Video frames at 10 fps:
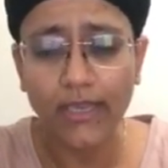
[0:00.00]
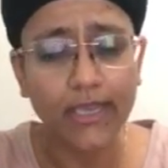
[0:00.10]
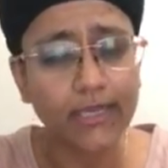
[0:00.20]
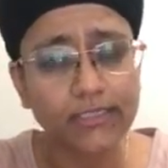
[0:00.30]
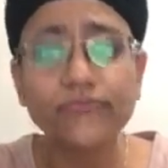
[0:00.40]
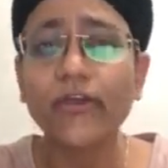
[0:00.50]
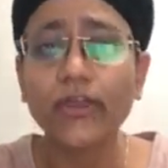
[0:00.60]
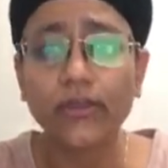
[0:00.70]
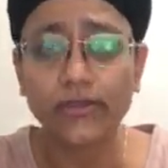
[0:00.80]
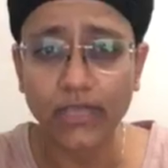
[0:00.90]
and it's
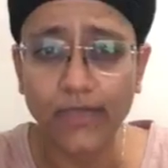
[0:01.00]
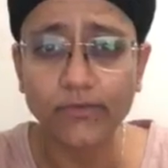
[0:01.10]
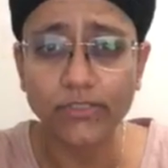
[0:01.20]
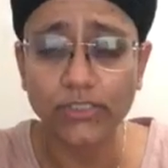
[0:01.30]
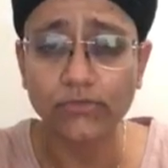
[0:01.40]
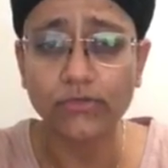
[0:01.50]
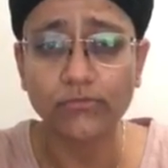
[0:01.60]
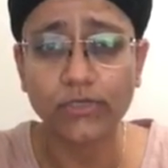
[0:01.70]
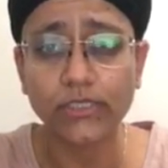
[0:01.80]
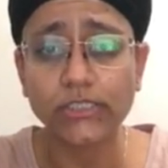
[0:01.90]
very time consuming
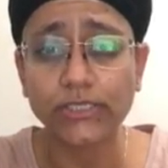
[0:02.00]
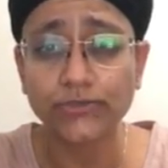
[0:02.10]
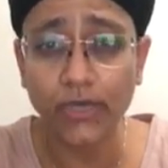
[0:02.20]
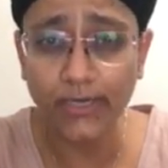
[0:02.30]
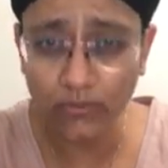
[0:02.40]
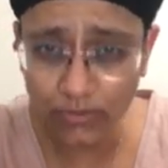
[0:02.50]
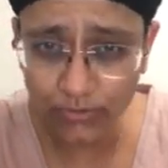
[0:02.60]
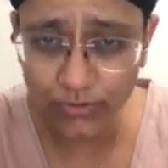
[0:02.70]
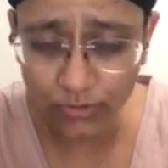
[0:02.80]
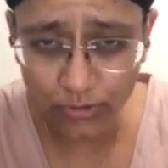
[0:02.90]
because they try to
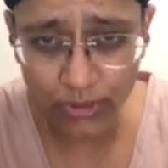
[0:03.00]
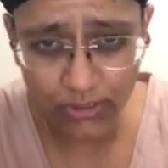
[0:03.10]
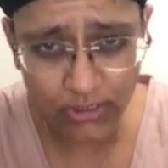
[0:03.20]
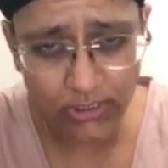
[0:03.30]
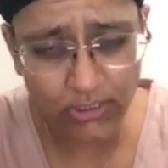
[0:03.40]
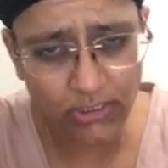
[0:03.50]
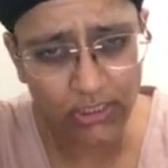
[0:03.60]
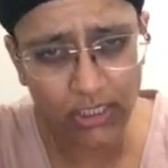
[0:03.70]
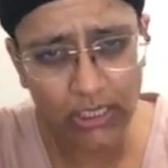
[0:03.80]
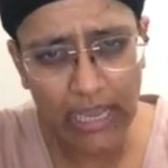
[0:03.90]
do social
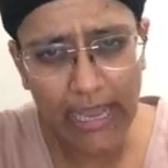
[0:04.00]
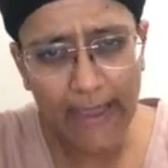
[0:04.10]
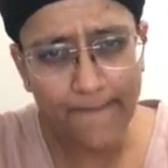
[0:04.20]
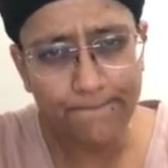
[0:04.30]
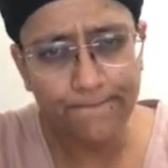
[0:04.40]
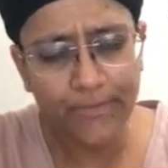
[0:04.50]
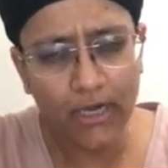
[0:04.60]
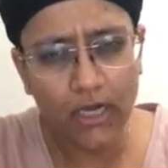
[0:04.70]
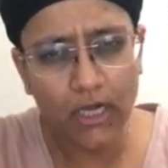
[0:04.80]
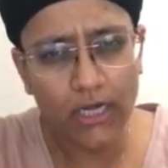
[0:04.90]
distancing,
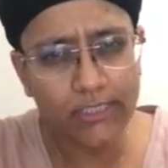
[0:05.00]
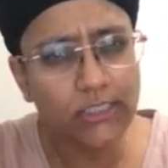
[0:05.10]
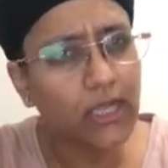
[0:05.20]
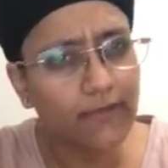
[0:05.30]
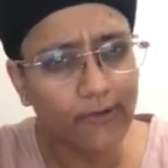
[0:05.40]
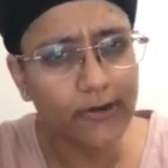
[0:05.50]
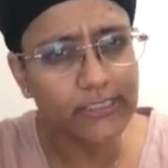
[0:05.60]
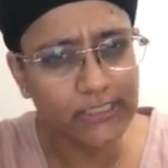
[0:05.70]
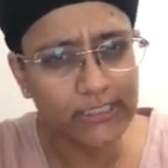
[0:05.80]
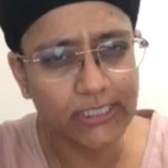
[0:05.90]
but it's not very
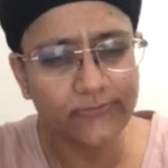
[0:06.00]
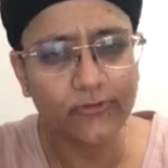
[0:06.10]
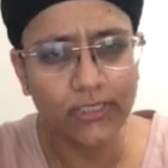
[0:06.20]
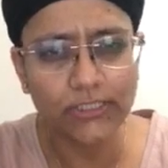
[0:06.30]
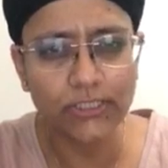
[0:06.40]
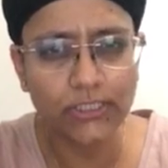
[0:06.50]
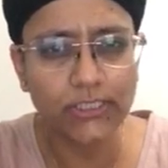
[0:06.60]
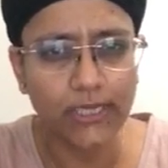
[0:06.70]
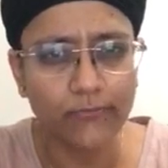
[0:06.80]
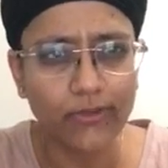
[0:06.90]
successful. Let's just
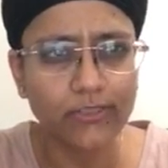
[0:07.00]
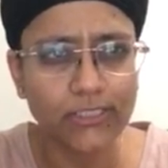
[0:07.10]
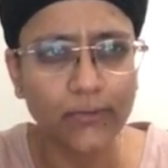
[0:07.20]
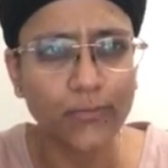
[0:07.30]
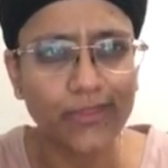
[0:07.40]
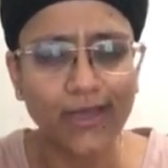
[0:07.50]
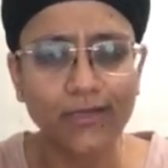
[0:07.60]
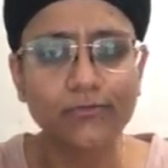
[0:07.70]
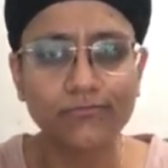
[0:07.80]
stick with that.